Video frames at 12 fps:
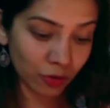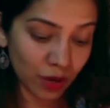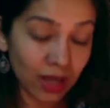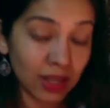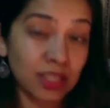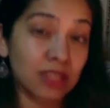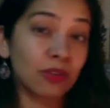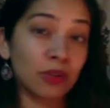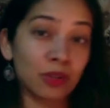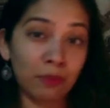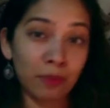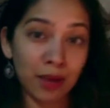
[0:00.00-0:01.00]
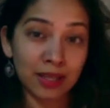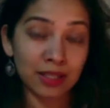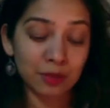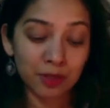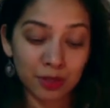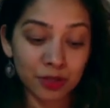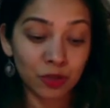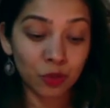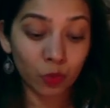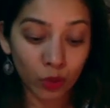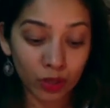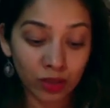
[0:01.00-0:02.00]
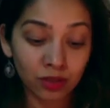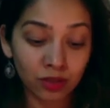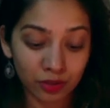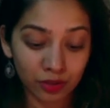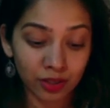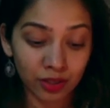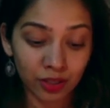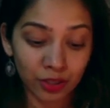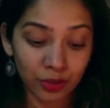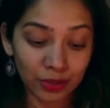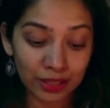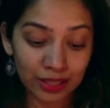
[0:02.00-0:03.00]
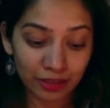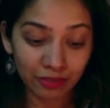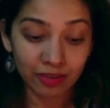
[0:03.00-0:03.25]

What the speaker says: and it's for the best because you will turn a new leaf,